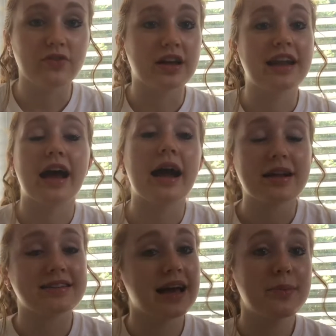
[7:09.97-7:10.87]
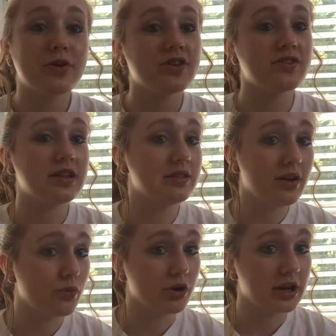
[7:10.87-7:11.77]
And because I personally
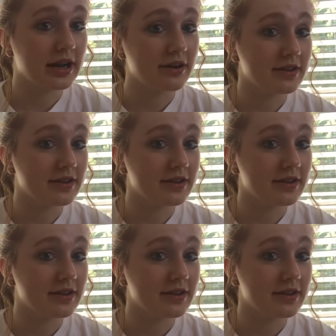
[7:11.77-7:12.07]
love working out.